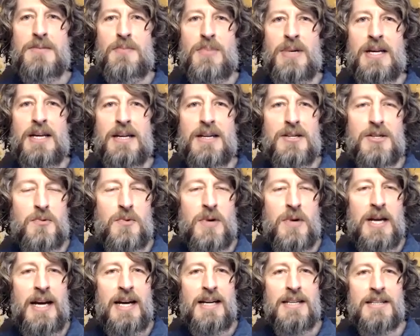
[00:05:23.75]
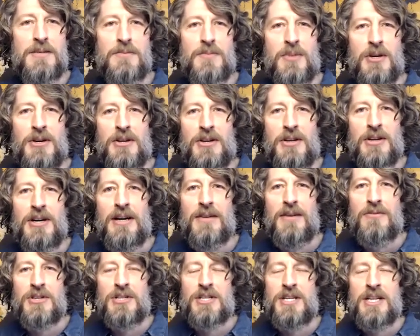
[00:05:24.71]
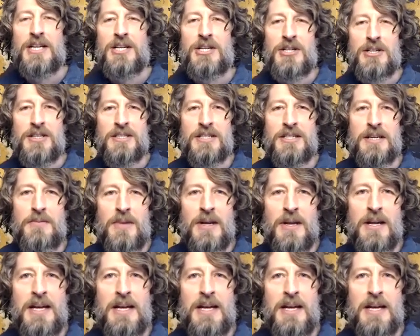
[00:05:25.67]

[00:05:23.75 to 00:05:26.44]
because we had some good conversations and